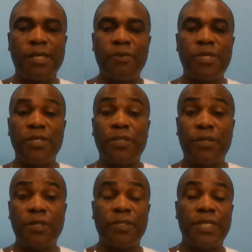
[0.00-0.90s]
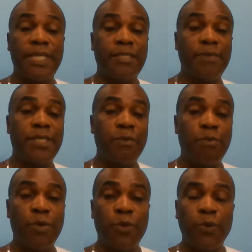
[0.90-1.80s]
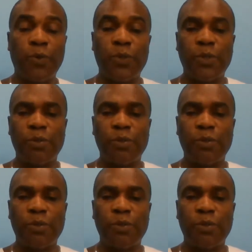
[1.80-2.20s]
I want to talk to you a little bit about